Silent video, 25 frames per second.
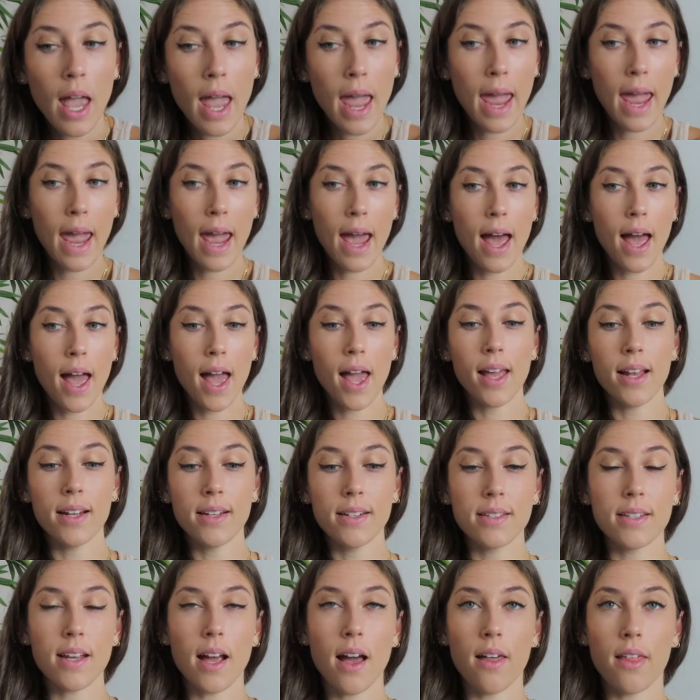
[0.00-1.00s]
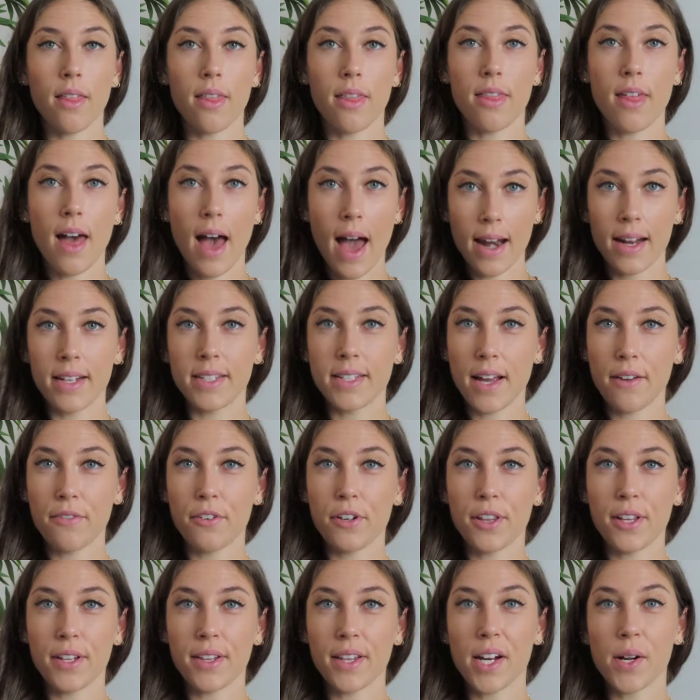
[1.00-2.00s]
And that is
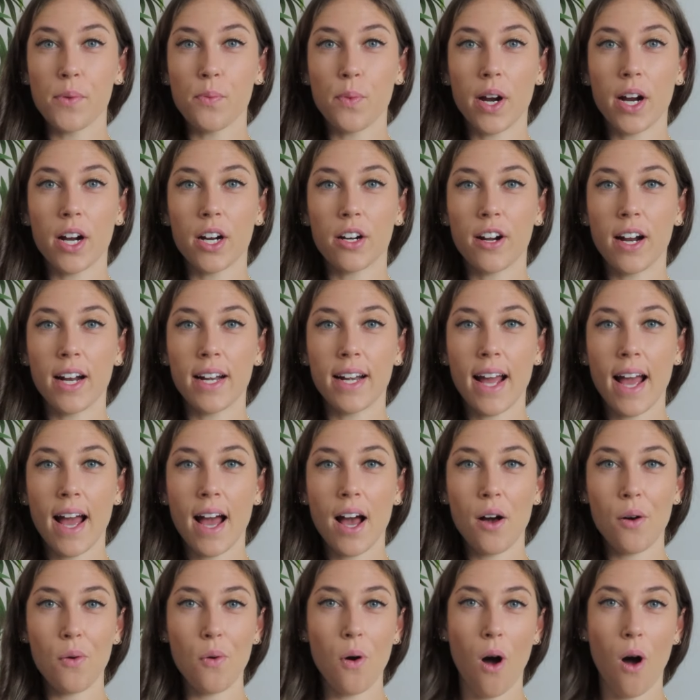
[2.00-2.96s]
everything that I'm wearing right now.